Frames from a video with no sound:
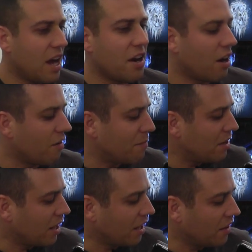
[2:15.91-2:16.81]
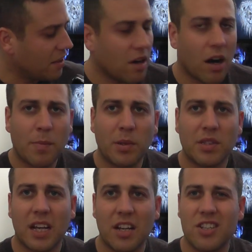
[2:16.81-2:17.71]
And I've been looking at the
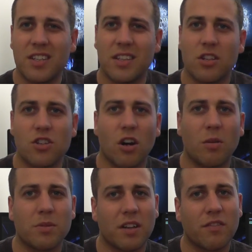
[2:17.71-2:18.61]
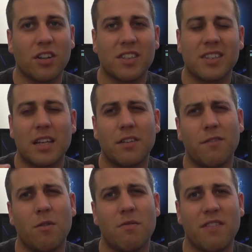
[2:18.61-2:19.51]
iPod Touches in the shops, and I've got to say the
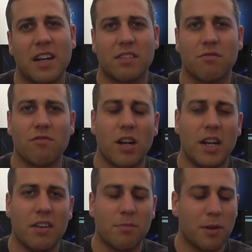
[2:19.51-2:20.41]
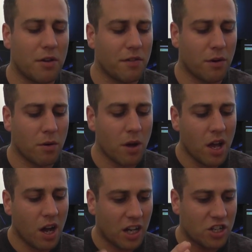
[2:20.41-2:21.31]
form factor really is beautiful.
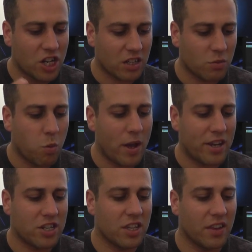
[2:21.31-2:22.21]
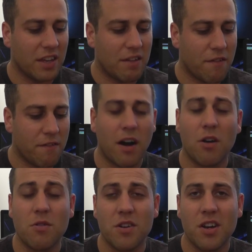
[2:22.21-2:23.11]
I just wish that the
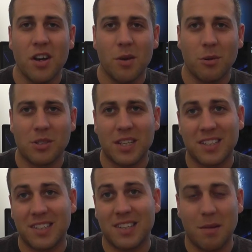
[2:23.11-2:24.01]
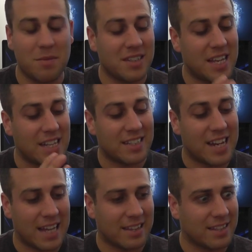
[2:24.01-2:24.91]
phone was as slim as this and
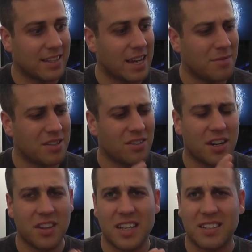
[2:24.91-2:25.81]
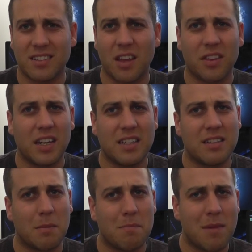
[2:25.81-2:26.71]
had the same design of this, because I think this
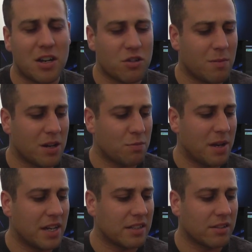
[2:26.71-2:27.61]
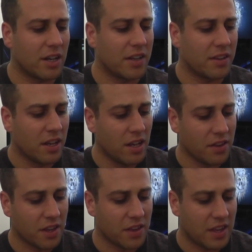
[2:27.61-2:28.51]
is a much better design
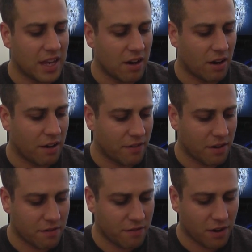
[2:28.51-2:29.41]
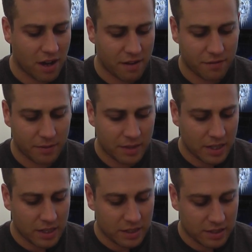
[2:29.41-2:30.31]
than the iPhone 5.
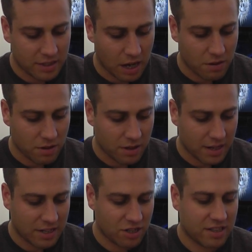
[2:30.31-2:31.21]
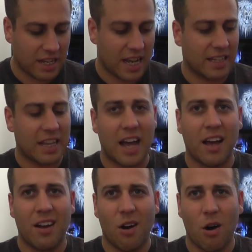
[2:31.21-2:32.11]
So let's just take
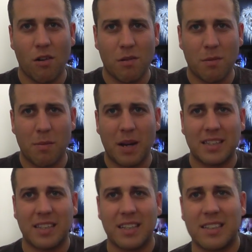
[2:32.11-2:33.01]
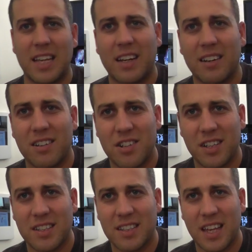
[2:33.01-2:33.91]
that horrible plastic sticker, as you
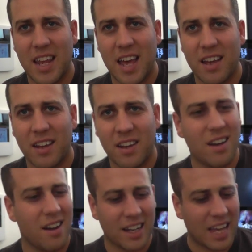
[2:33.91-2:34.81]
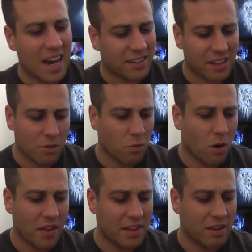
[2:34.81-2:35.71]
can see there. Again, I don't know
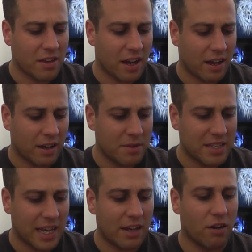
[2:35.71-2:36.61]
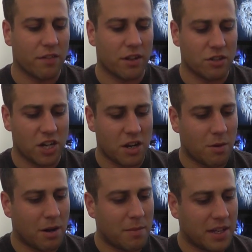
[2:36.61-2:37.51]
why they do that. Let me take it off and I'll show you
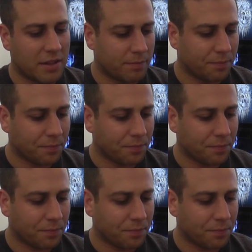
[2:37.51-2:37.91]
what I mean.